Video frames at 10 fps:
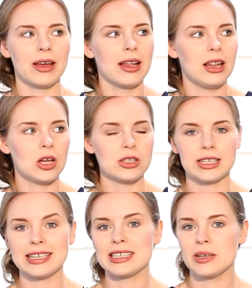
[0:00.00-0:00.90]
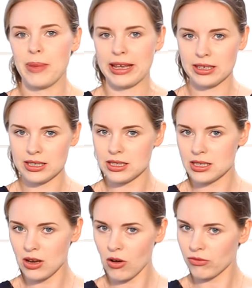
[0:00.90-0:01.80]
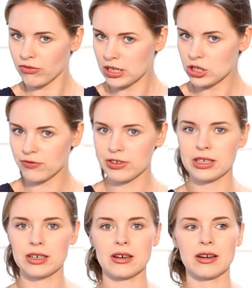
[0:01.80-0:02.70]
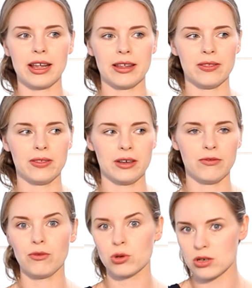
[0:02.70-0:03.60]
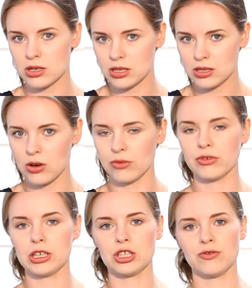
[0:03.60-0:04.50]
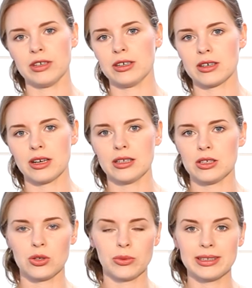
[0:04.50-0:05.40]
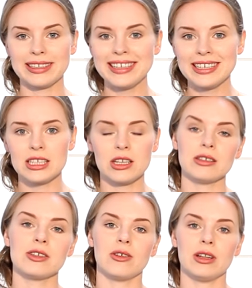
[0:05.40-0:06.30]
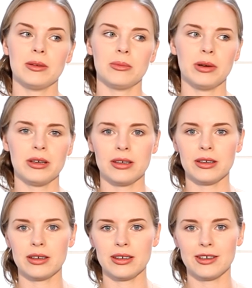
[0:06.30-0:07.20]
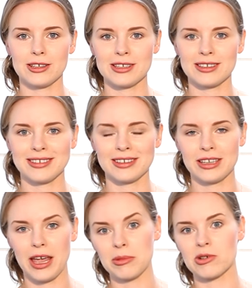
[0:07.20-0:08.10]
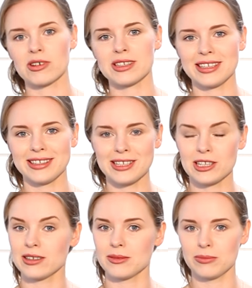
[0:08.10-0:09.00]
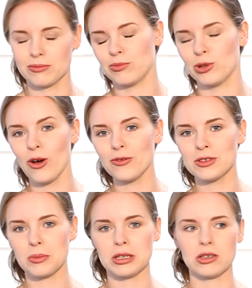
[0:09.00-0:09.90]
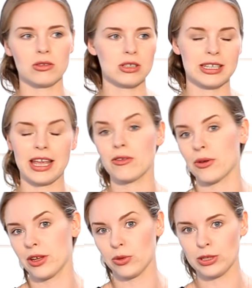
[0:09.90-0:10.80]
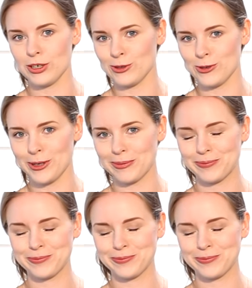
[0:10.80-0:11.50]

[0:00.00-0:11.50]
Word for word: a lot independence of each finger and the force of each finger, and you will need it not only by uh, hammer-ons and pull-offs, but also in everything what you're doing.